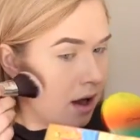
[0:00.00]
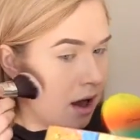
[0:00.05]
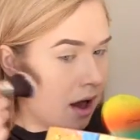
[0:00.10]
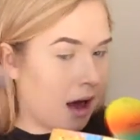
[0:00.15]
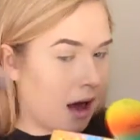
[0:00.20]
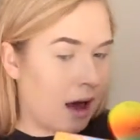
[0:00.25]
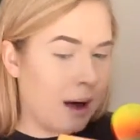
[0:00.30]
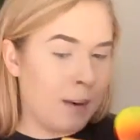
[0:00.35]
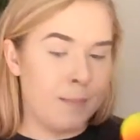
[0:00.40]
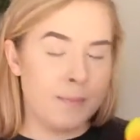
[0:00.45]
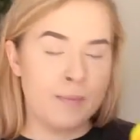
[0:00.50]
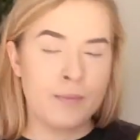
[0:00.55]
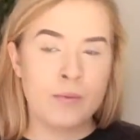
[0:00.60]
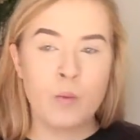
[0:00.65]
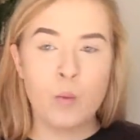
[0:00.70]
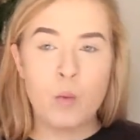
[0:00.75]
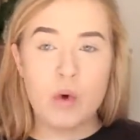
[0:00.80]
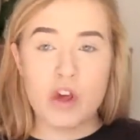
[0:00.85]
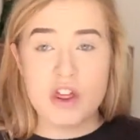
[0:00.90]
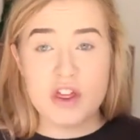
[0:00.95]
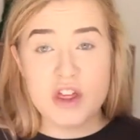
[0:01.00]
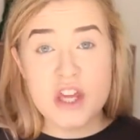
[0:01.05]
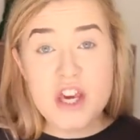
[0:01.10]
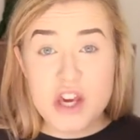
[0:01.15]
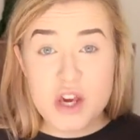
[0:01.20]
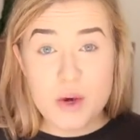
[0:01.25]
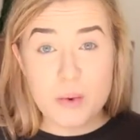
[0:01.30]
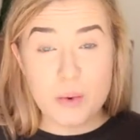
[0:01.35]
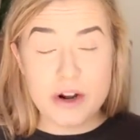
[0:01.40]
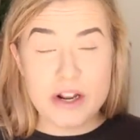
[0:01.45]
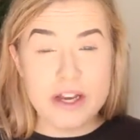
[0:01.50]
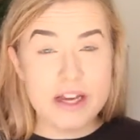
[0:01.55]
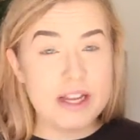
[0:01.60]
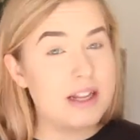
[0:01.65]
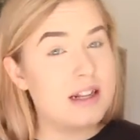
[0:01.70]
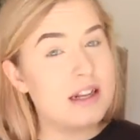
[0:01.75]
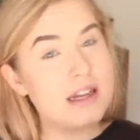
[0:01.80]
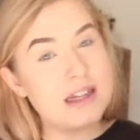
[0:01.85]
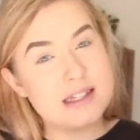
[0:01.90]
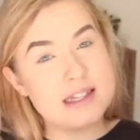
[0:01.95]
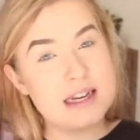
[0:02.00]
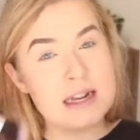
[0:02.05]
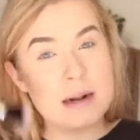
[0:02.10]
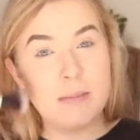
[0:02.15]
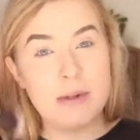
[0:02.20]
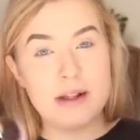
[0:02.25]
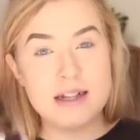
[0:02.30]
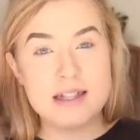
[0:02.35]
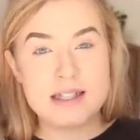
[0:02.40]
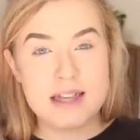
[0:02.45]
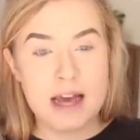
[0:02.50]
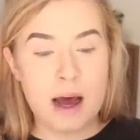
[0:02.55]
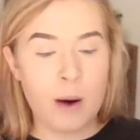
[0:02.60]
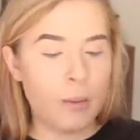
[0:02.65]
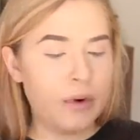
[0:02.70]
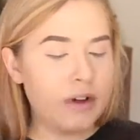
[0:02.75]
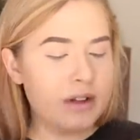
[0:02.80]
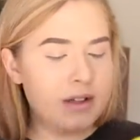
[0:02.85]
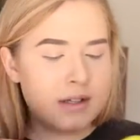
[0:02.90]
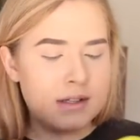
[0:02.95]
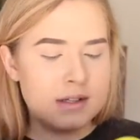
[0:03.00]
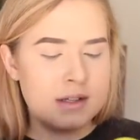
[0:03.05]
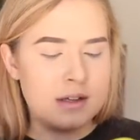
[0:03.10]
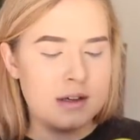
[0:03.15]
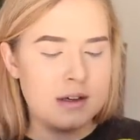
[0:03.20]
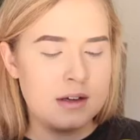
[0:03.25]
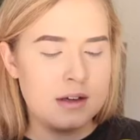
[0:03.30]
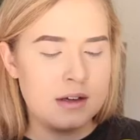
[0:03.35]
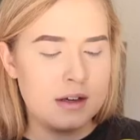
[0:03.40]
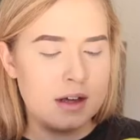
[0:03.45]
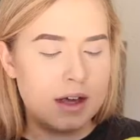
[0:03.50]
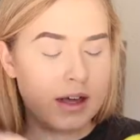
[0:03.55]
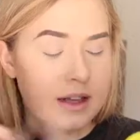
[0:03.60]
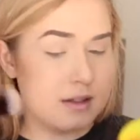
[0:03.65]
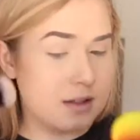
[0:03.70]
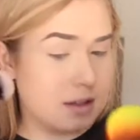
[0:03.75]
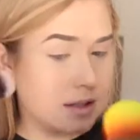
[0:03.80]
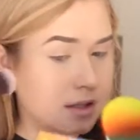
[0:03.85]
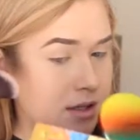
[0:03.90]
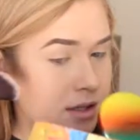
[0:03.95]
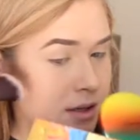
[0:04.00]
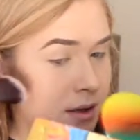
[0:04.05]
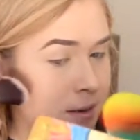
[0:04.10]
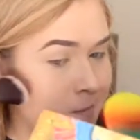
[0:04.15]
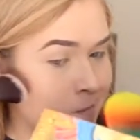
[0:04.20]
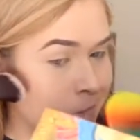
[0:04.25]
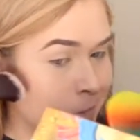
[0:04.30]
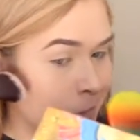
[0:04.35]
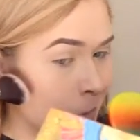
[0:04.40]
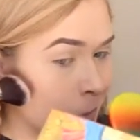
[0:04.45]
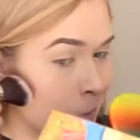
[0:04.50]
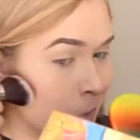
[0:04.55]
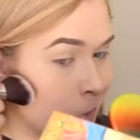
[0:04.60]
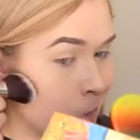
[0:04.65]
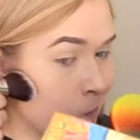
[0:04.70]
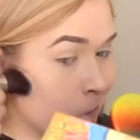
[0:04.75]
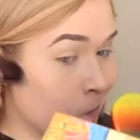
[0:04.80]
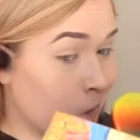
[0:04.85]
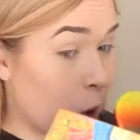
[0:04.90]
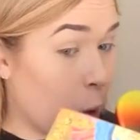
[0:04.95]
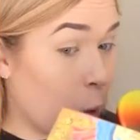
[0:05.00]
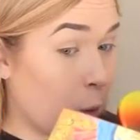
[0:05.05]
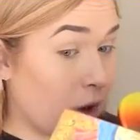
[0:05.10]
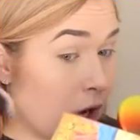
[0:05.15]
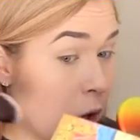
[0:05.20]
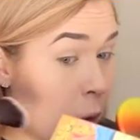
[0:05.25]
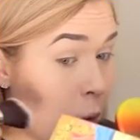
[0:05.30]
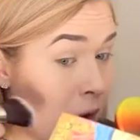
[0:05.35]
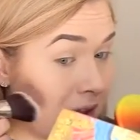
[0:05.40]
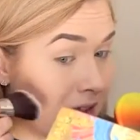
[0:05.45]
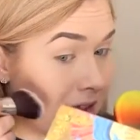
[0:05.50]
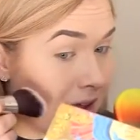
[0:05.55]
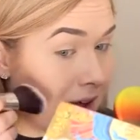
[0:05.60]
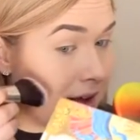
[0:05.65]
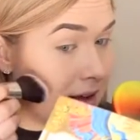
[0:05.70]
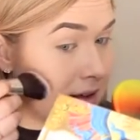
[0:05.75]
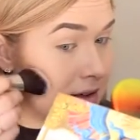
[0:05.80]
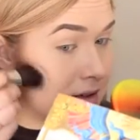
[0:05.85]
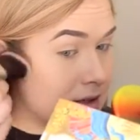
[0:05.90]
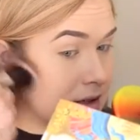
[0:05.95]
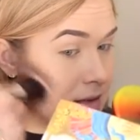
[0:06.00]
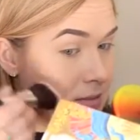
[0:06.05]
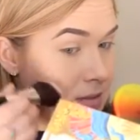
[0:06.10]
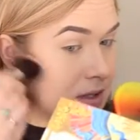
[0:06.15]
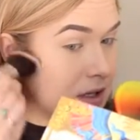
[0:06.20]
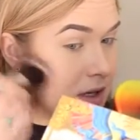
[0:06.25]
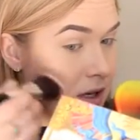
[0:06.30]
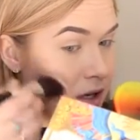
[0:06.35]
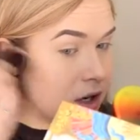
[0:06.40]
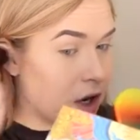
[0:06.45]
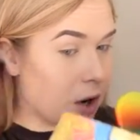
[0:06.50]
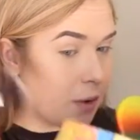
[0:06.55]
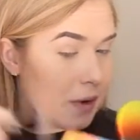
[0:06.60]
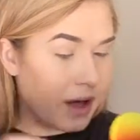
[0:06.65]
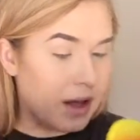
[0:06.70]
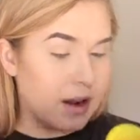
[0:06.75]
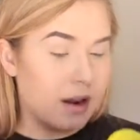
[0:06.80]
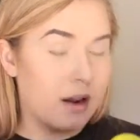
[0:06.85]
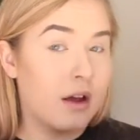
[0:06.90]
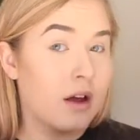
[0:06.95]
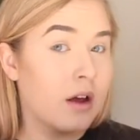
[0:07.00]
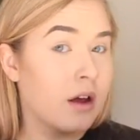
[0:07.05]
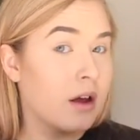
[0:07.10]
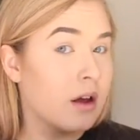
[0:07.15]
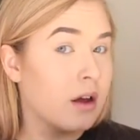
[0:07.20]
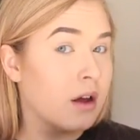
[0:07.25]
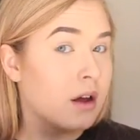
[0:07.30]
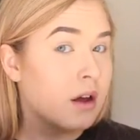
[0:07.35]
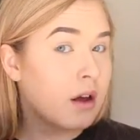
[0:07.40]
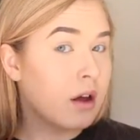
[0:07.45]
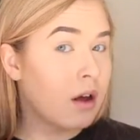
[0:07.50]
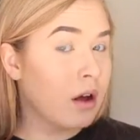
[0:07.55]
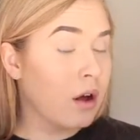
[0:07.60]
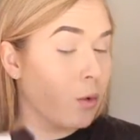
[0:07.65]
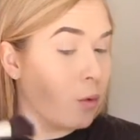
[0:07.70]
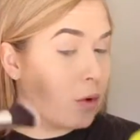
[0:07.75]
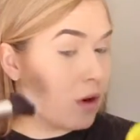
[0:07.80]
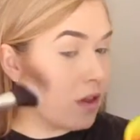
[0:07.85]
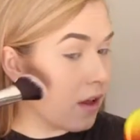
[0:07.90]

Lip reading: where you think you want it, it's going to blend downwards, and we don't want that. So I'm just going to go in with